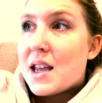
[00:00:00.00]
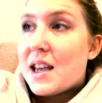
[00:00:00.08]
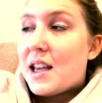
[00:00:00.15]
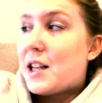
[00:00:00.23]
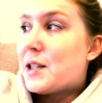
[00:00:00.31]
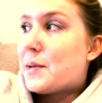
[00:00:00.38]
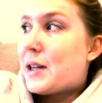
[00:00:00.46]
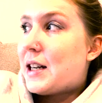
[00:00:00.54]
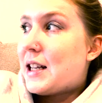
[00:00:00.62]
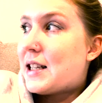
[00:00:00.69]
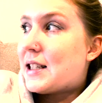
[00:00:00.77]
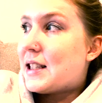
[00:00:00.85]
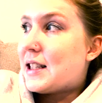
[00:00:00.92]
it is what it
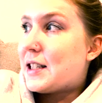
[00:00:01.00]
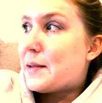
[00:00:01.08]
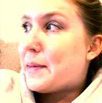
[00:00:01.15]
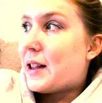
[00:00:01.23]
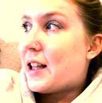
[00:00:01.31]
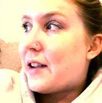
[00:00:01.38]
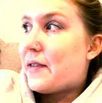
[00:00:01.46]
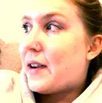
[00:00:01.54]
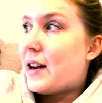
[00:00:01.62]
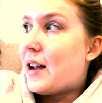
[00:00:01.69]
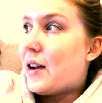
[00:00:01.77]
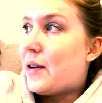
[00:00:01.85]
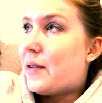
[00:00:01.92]
is. And this is my life right
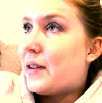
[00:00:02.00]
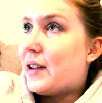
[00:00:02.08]
now.